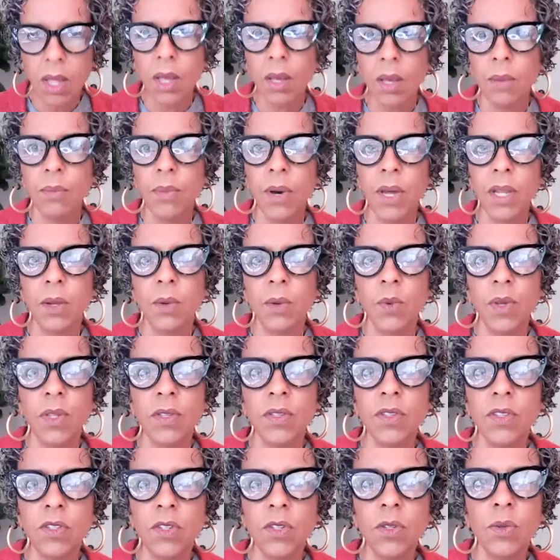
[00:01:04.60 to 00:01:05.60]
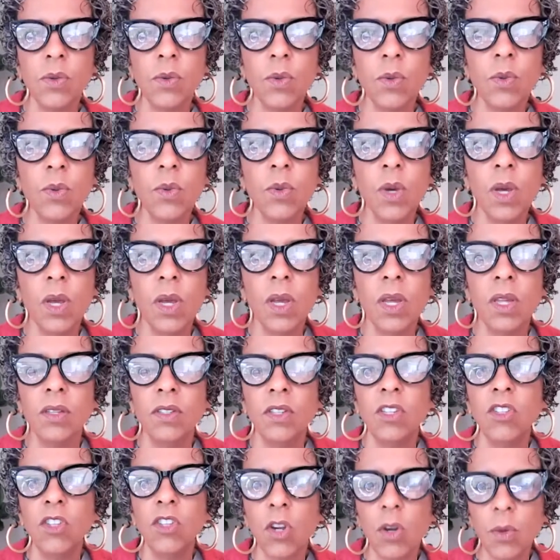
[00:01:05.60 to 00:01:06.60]
but it was to
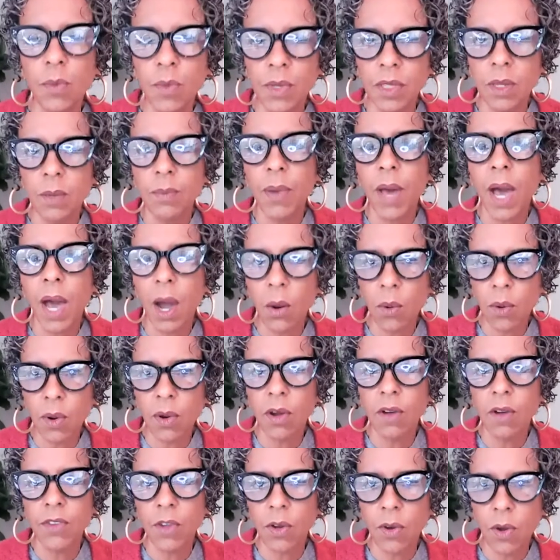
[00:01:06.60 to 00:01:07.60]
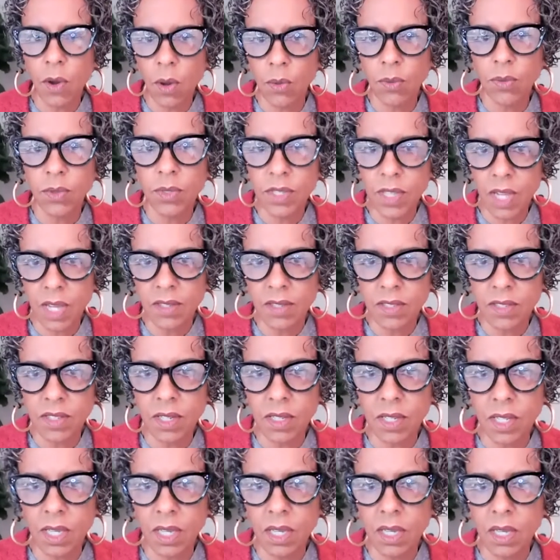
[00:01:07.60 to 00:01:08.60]
determine the power of your own
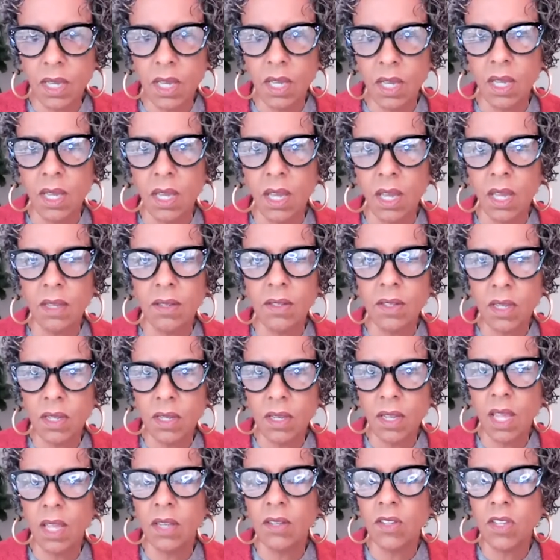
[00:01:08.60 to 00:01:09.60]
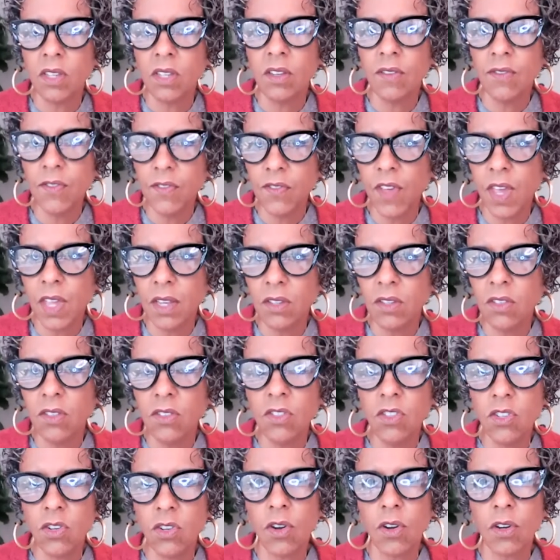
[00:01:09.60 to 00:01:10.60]
destiny and to, and to
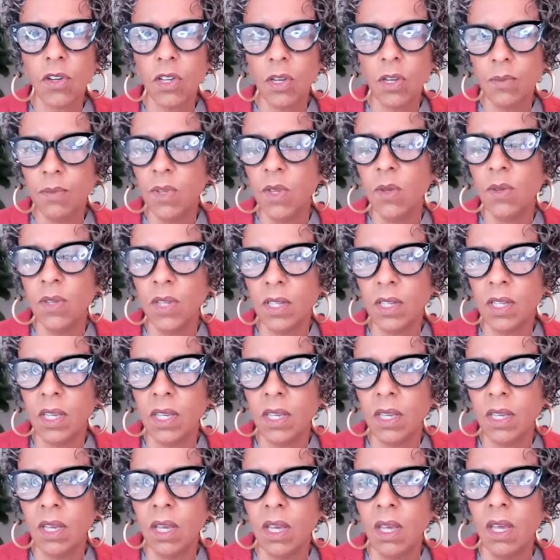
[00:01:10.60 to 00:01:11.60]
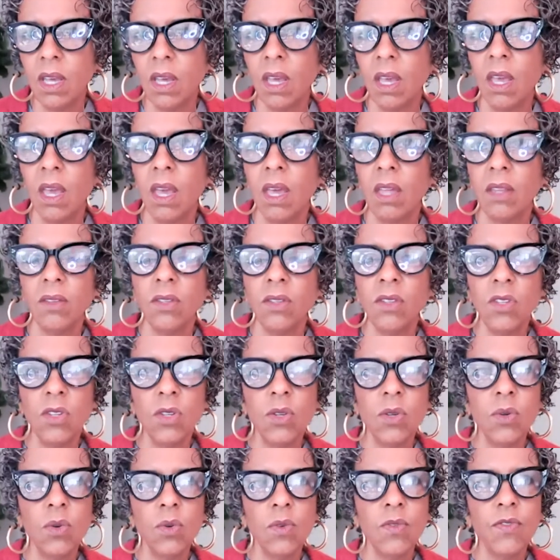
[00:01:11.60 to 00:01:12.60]
defend your community and
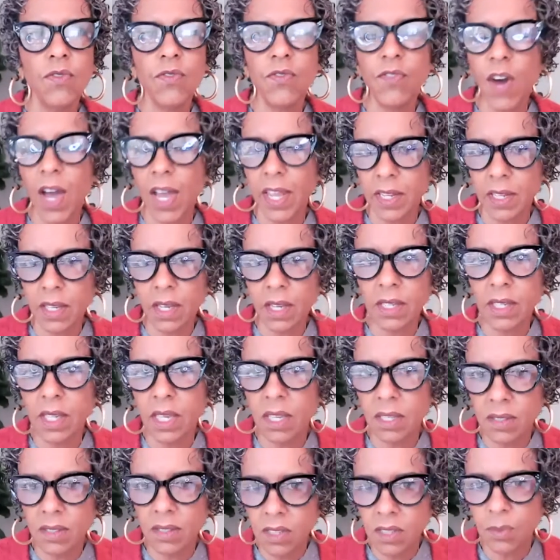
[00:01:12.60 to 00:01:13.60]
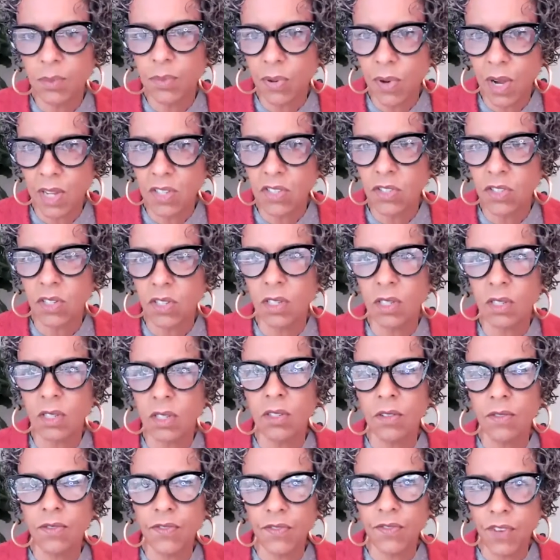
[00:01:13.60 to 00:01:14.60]
to fight against oppression and
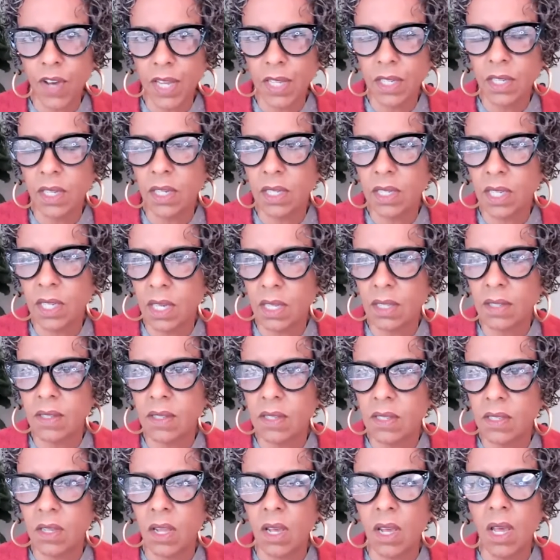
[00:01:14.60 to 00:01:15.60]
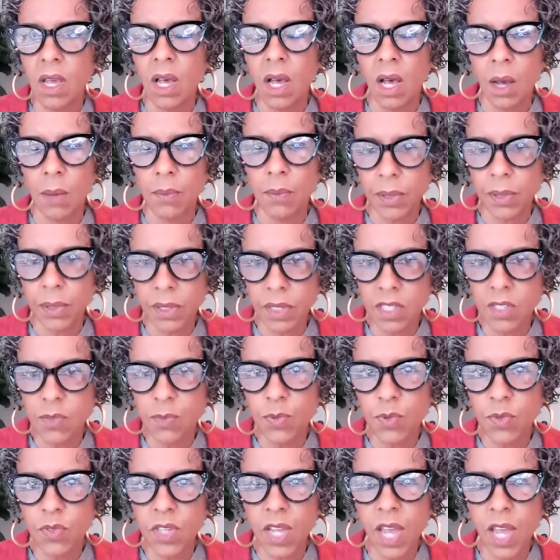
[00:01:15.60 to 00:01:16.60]
to fight against uh, police
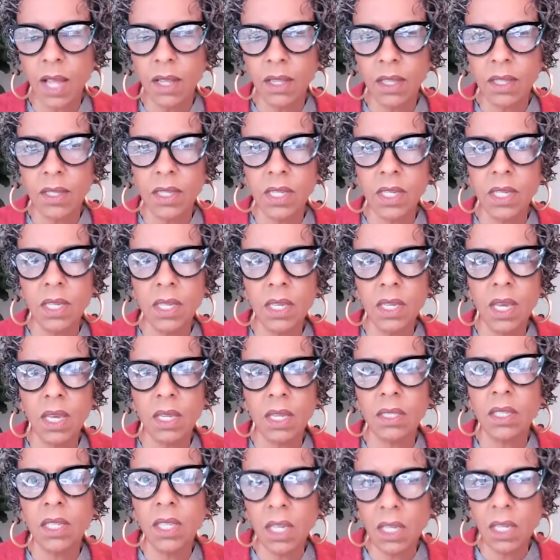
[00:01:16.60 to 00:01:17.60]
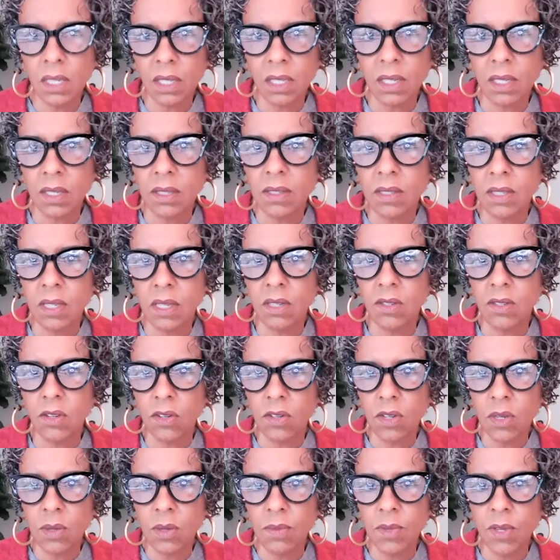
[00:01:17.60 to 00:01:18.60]
brutality and killings in your
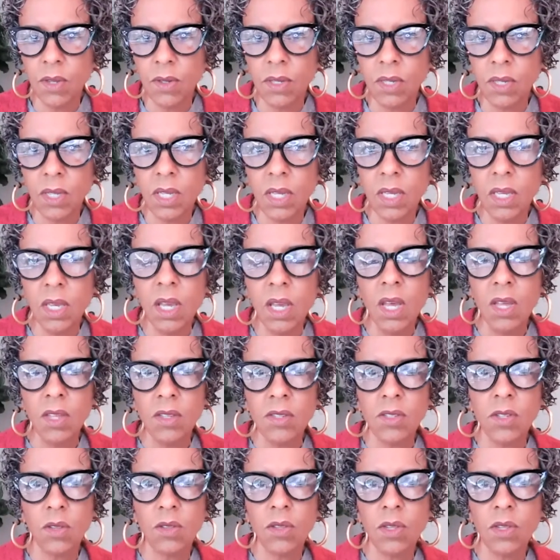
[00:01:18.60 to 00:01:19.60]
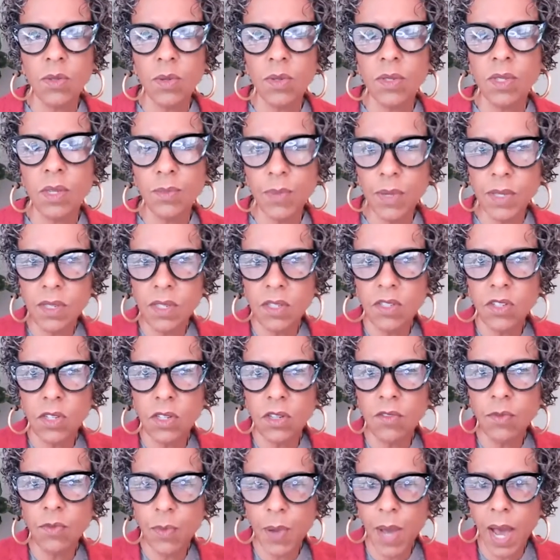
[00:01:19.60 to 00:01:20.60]
community. So this was a position
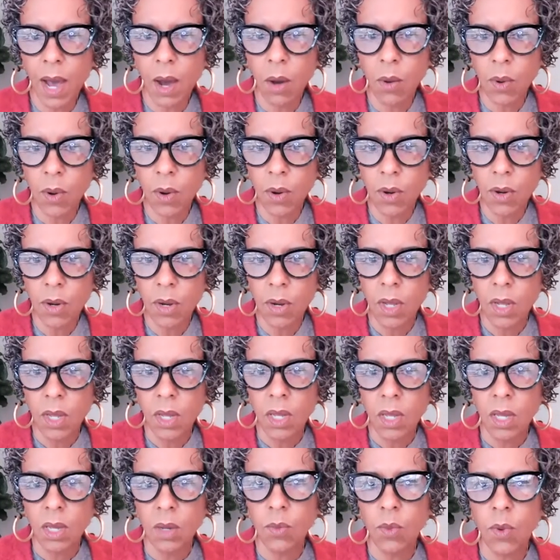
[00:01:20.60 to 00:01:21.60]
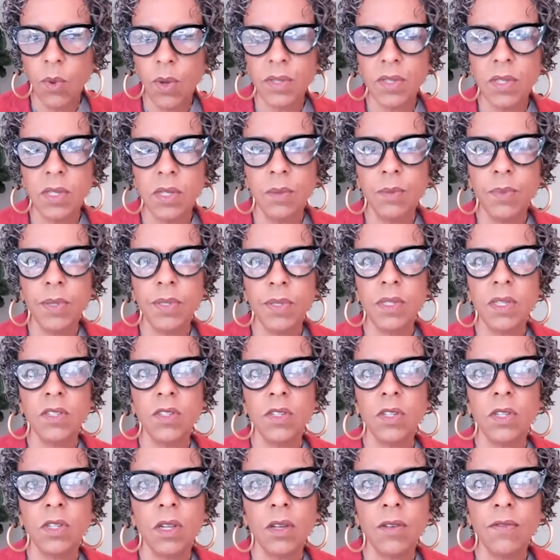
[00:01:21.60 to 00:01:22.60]
of power. It wasn't a
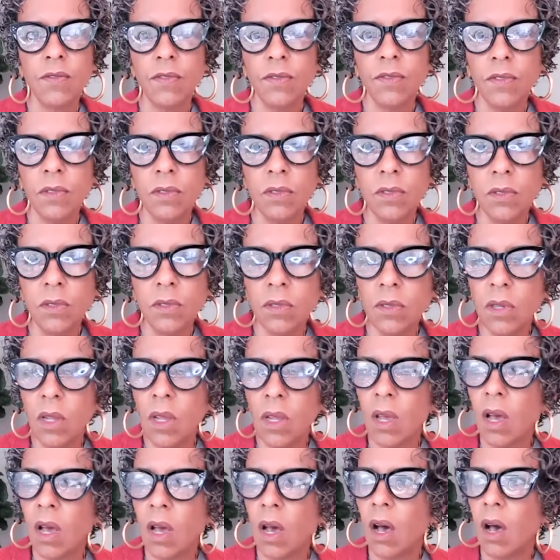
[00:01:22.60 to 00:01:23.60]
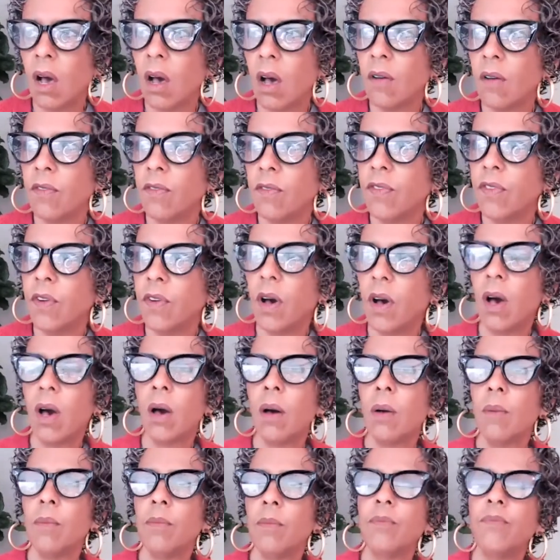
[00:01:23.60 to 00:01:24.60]
position of, of
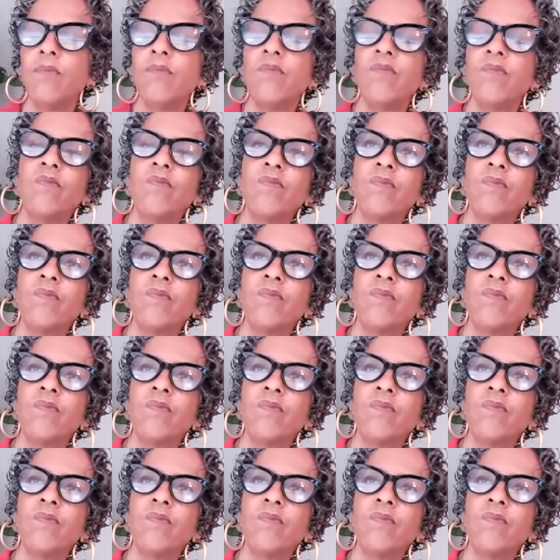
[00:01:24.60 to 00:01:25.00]
um,